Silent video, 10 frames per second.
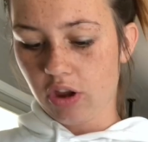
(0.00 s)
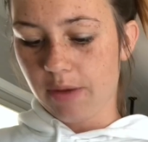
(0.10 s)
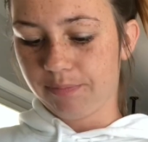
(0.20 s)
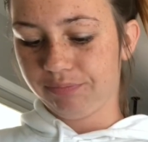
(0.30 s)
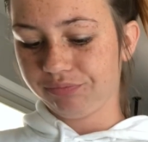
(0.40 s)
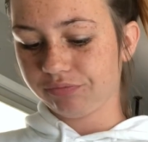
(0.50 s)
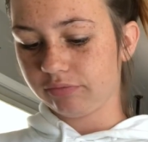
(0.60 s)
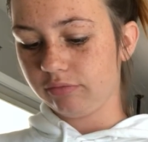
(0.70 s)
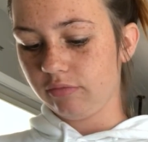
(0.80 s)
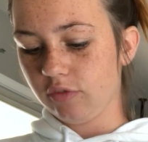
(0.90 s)
Okay,
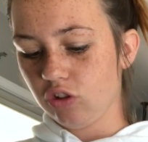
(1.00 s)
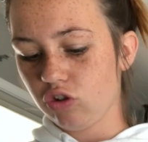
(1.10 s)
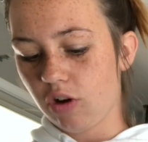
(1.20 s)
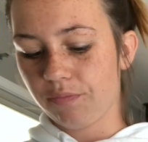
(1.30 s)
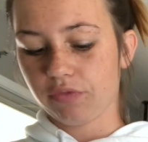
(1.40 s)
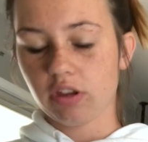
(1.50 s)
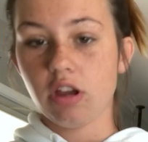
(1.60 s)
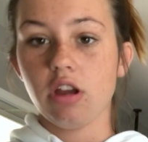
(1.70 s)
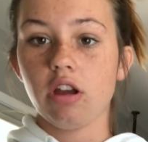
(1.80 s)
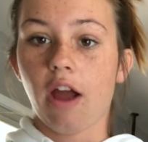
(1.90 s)
so
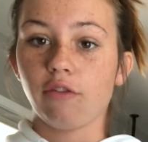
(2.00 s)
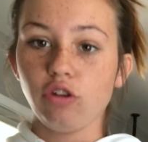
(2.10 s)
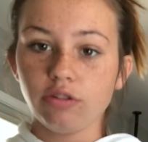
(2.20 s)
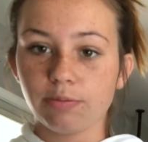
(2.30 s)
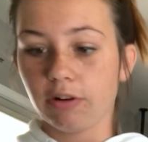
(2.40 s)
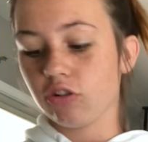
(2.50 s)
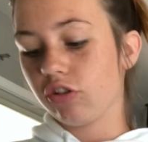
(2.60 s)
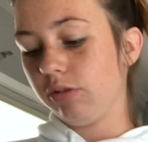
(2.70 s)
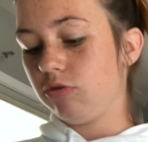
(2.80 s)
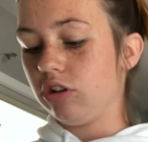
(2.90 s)
after you spread your
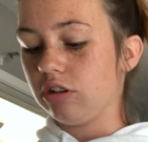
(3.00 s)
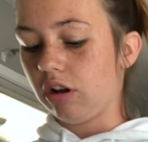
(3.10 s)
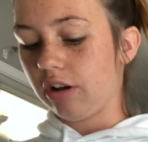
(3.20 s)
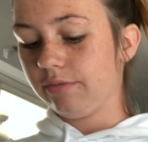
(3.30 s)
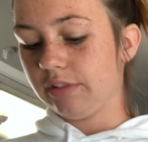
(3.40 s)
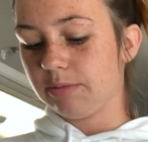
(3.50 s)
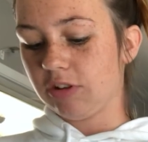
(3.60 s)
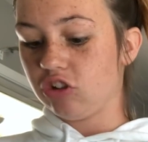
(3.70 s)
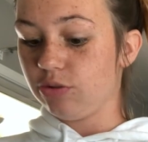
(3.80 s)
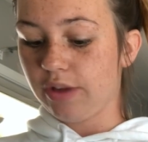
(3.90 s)
cream cheese on as
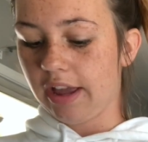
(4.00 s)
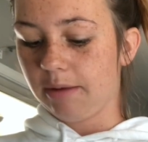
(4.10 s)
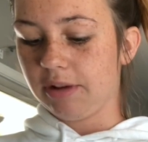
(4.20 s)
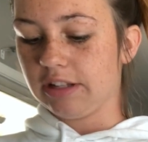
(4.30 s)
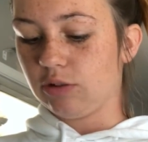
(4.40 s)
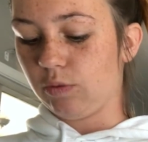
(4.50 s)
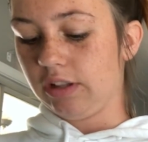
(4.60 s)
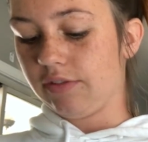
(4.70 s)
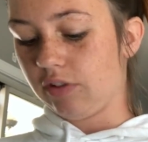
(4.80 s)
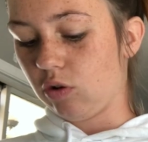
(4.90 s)
much as you can because it's
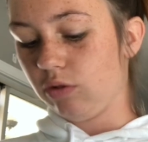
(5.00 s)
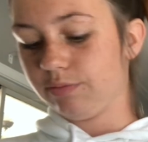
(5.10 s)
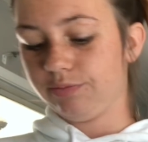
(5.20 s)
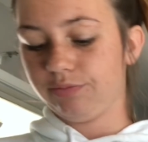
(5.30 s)
really difficult,